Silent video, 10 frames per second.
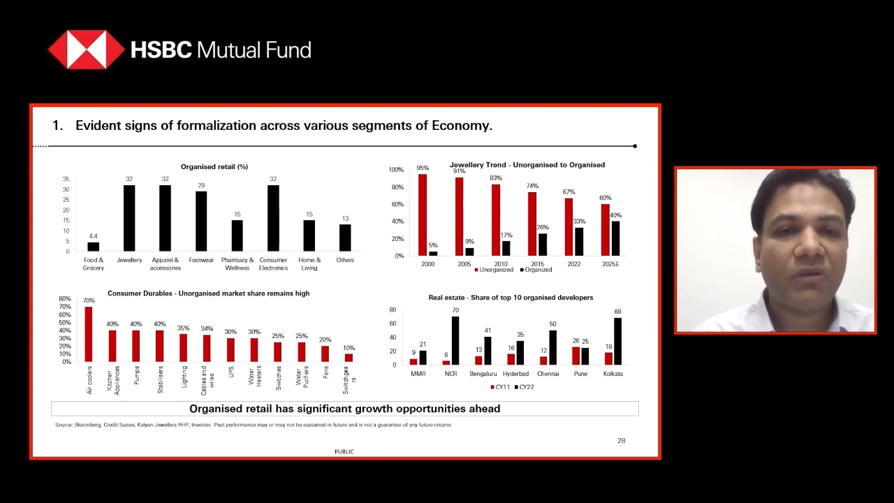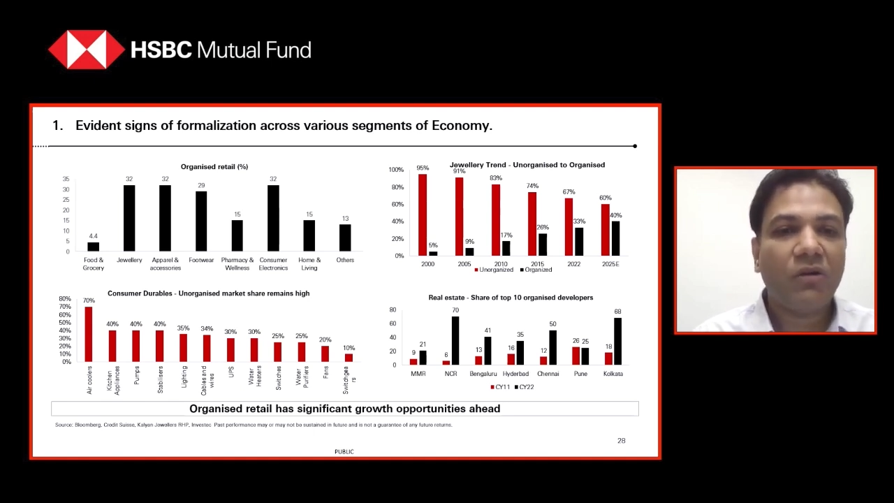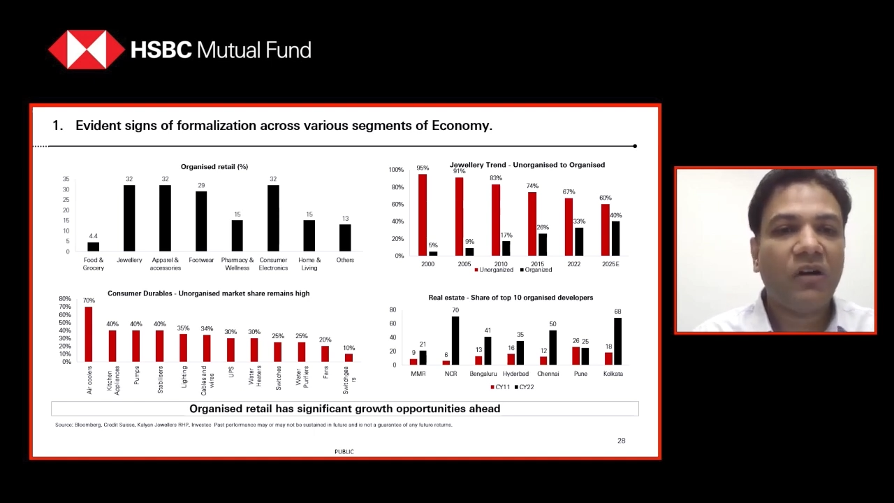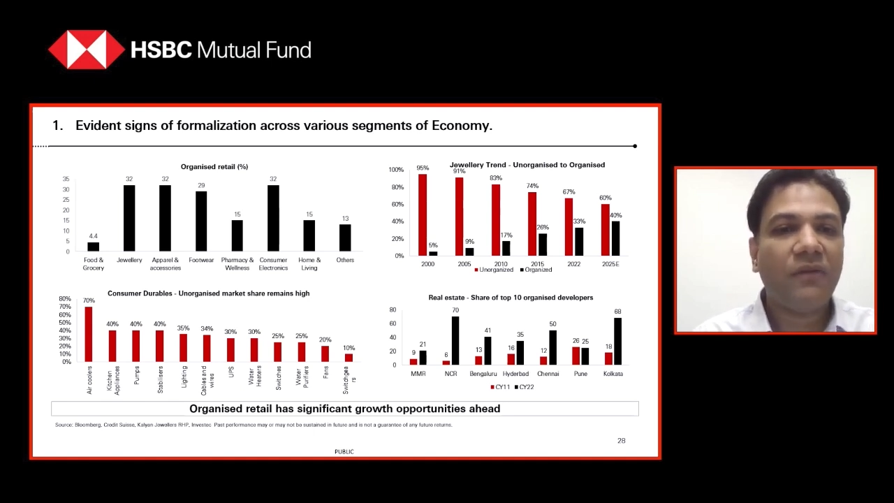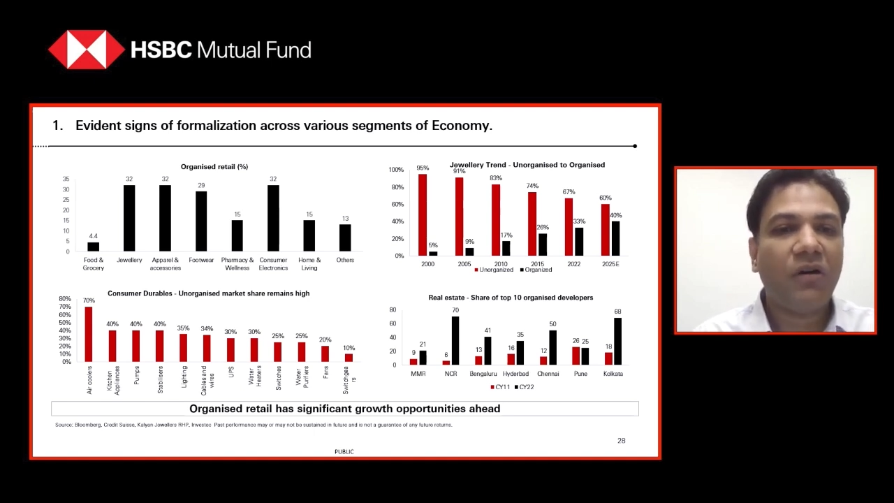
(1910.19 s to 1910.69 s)

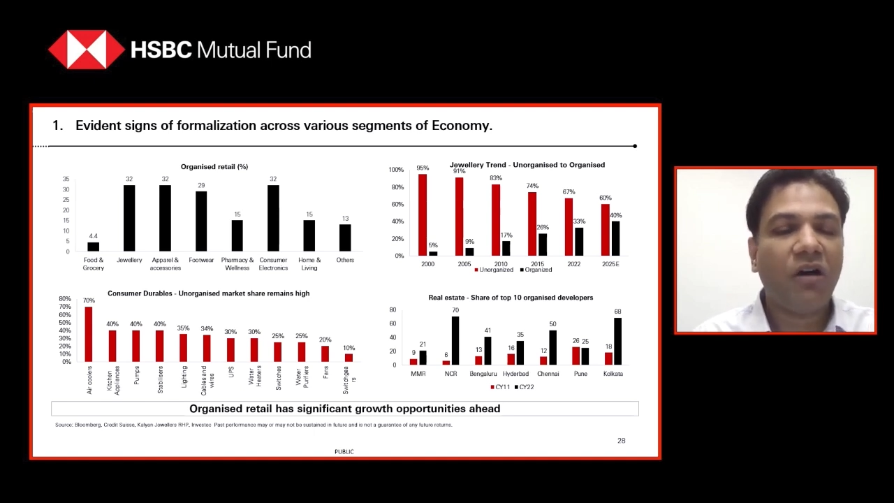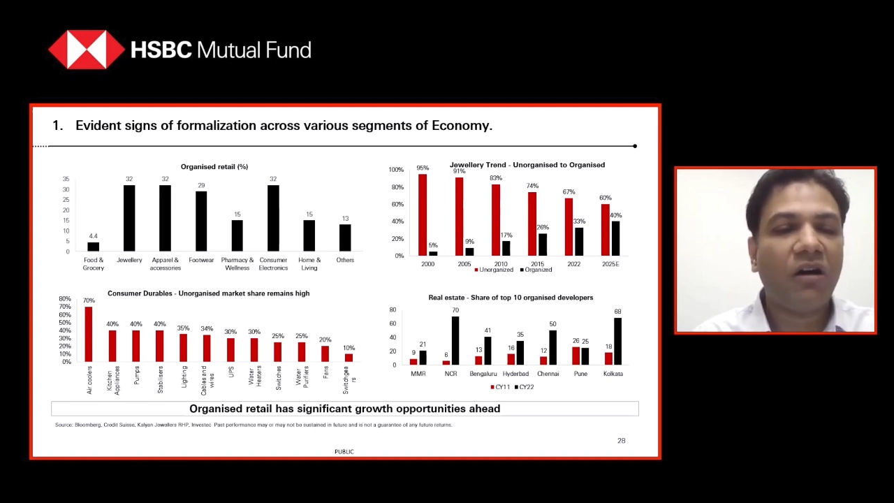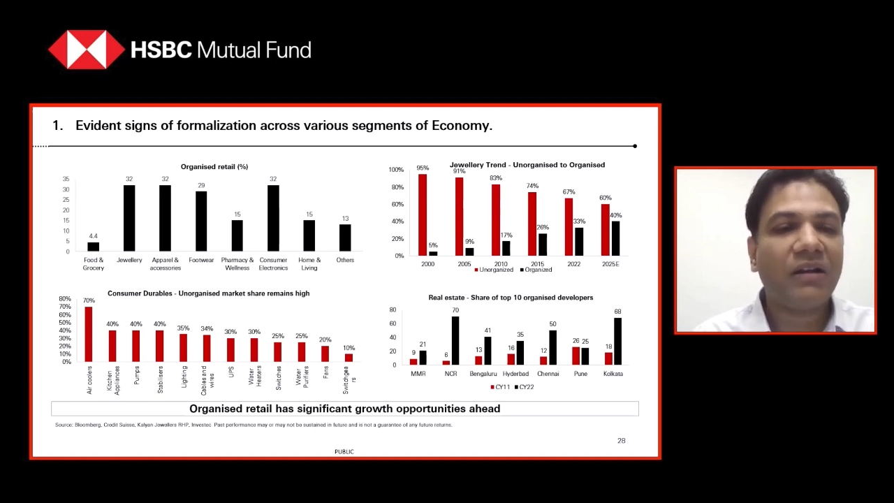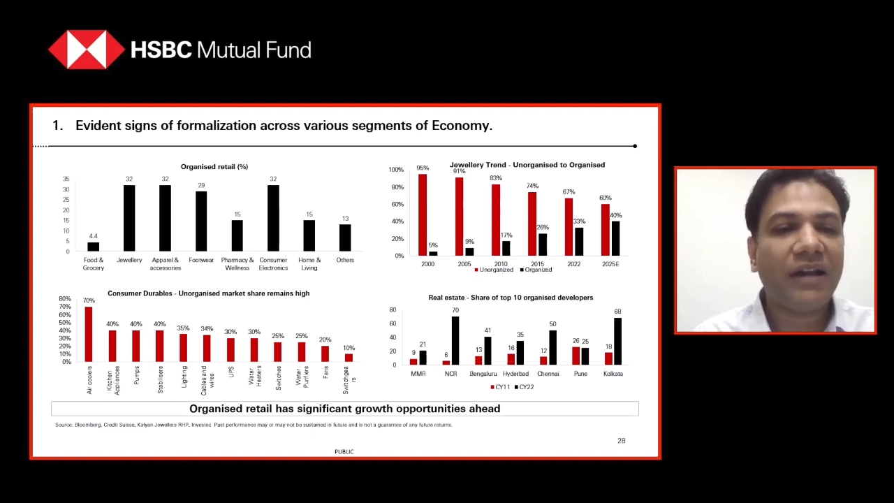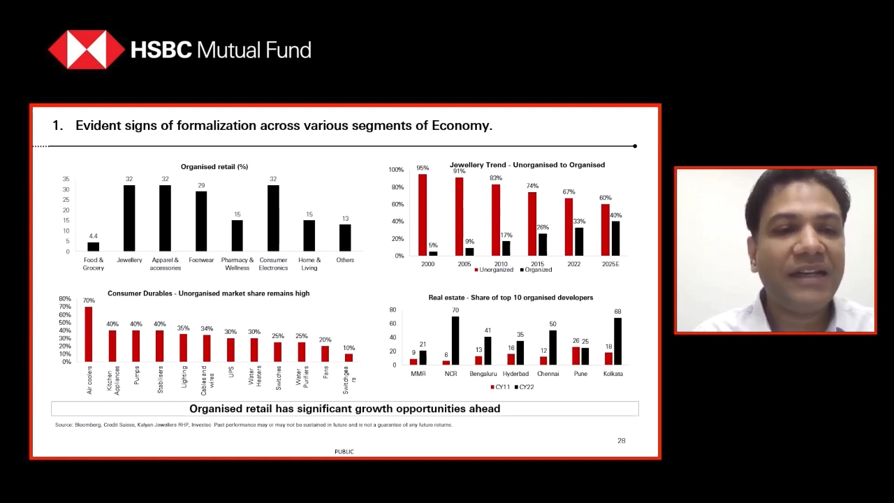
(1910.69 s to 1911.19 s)
of
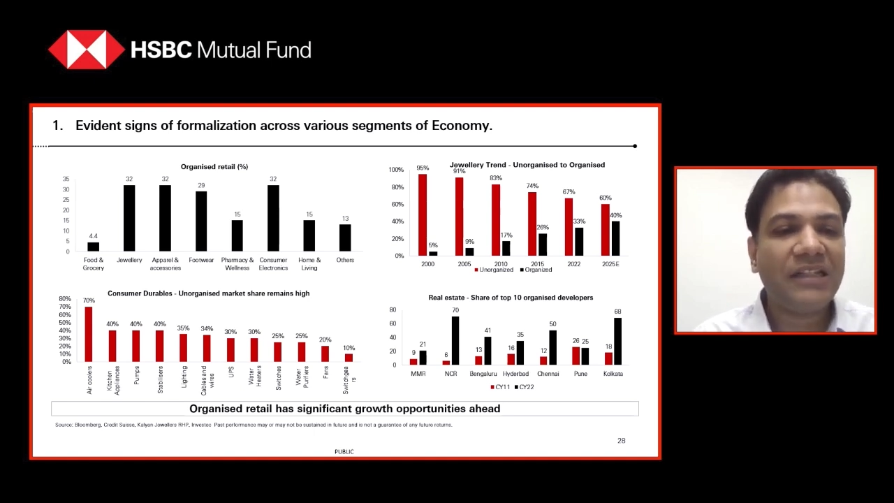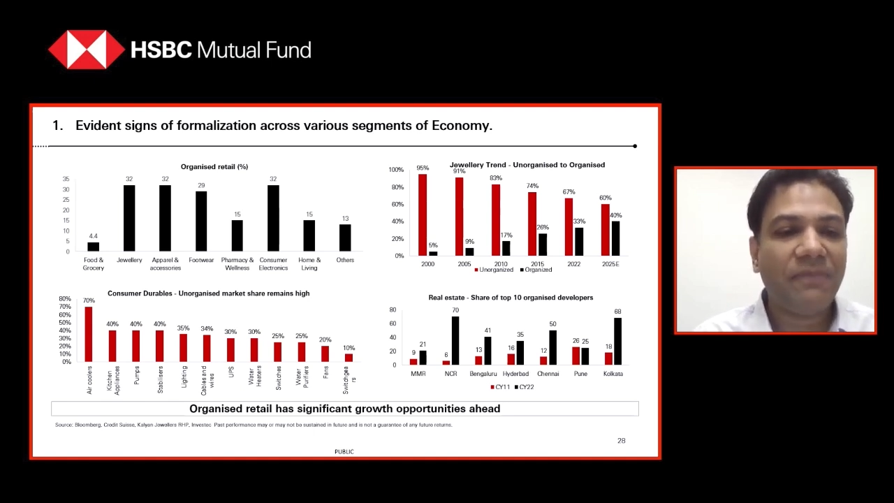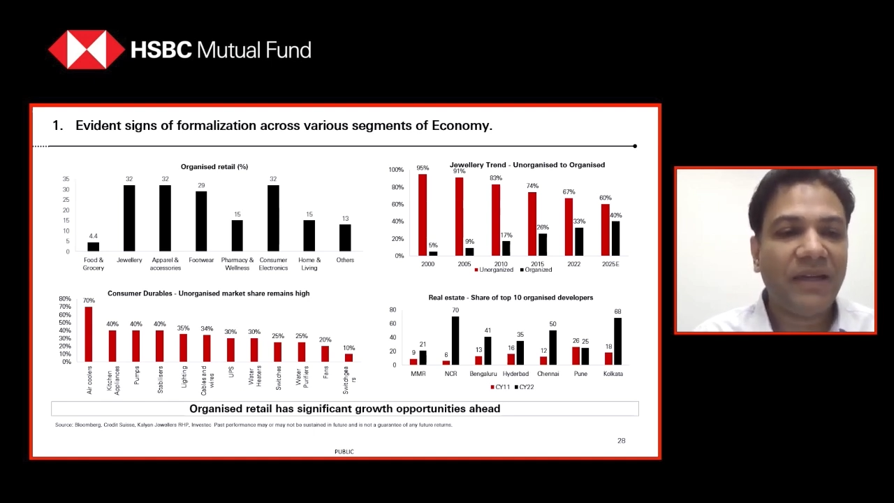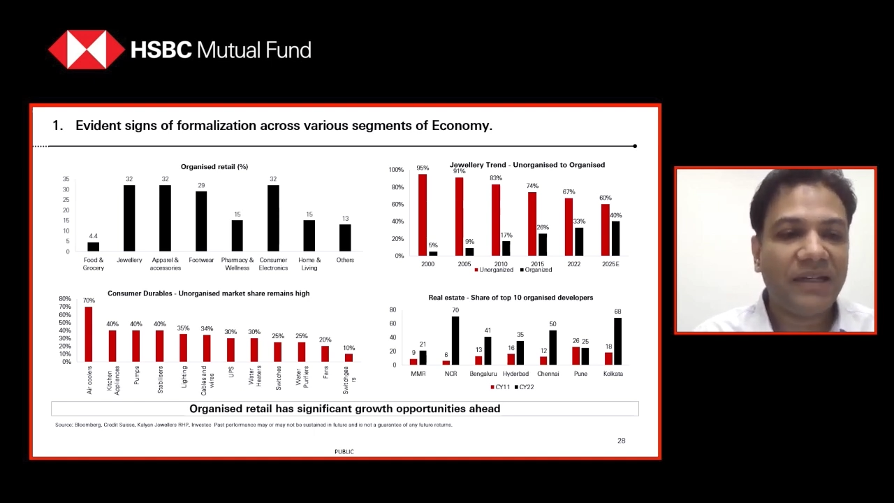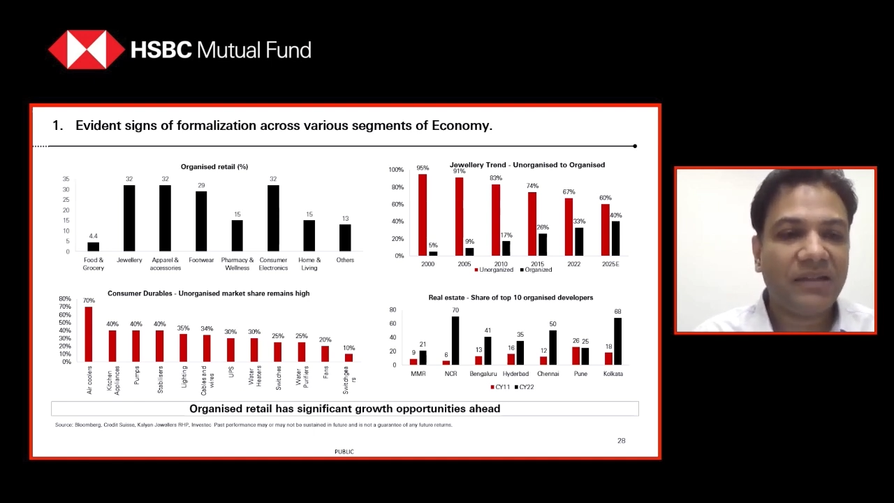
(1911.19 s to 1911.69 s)
organized
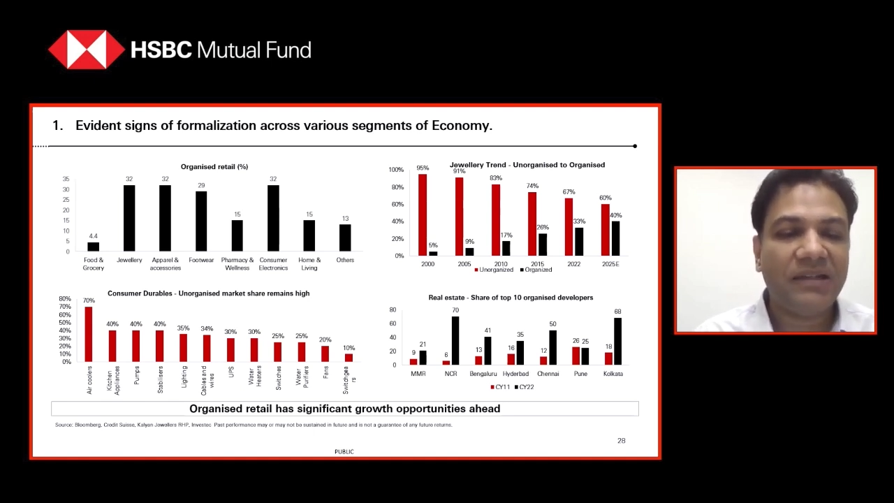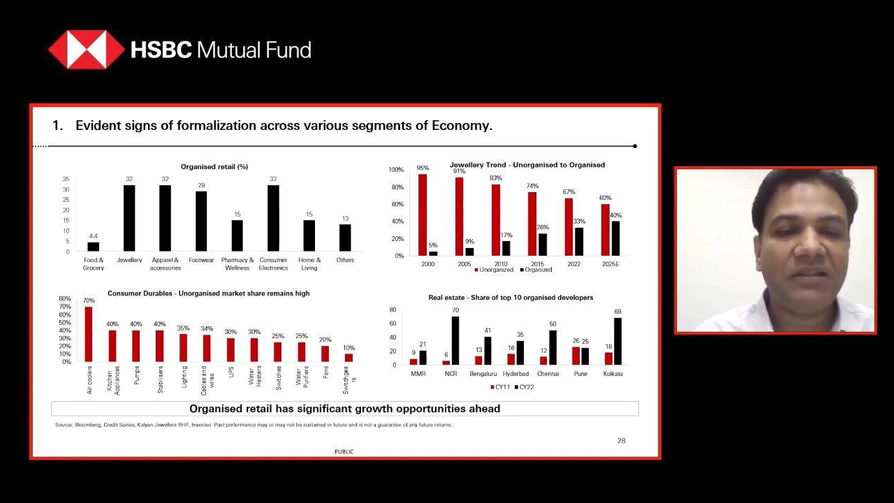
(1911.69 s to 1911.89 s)
space is